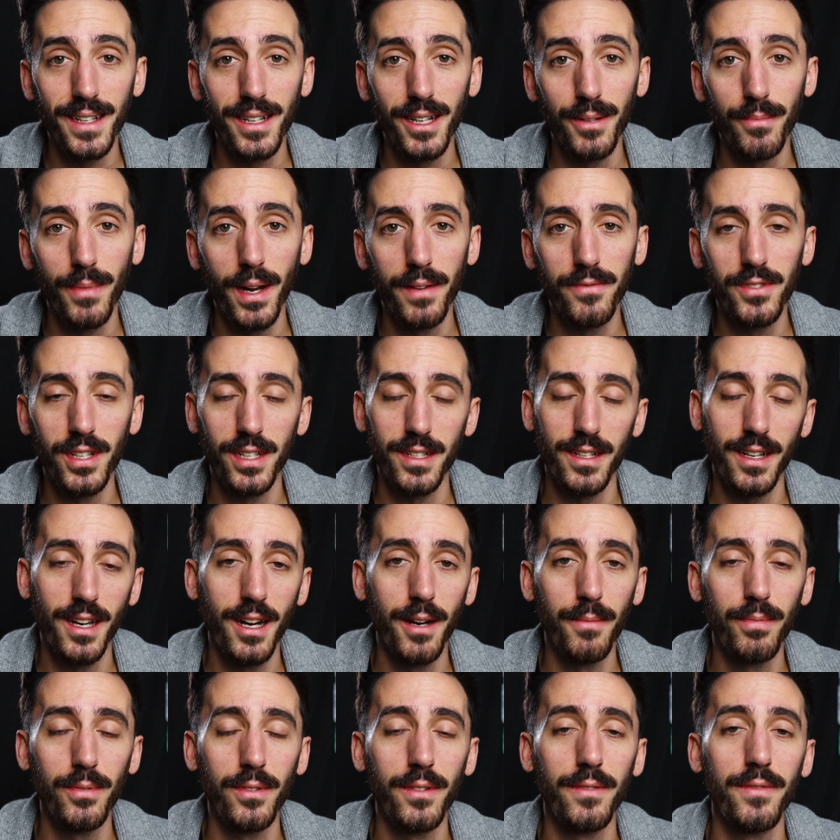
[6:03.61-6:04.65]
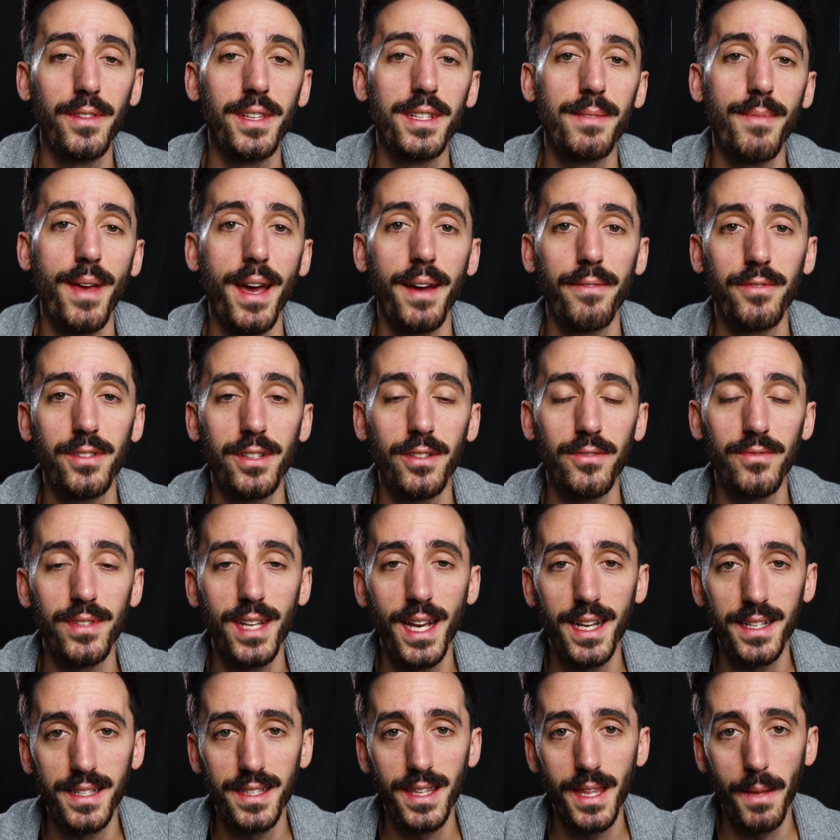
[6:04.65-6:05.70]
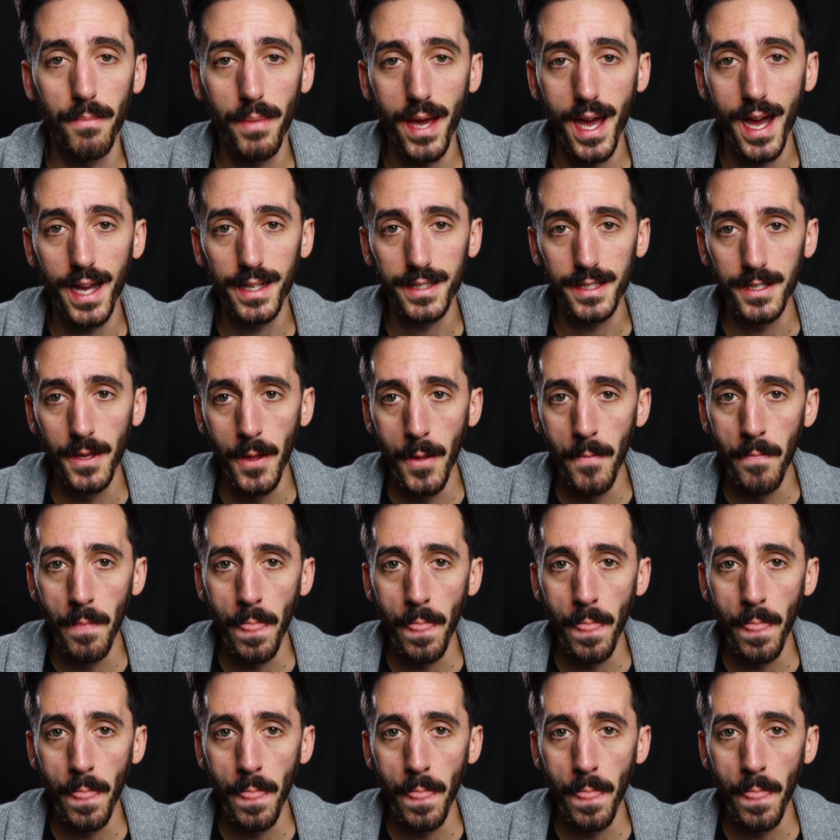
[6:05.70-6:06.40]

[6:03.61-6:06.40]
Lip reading: I've done a couple of these Maffetone tests in the past.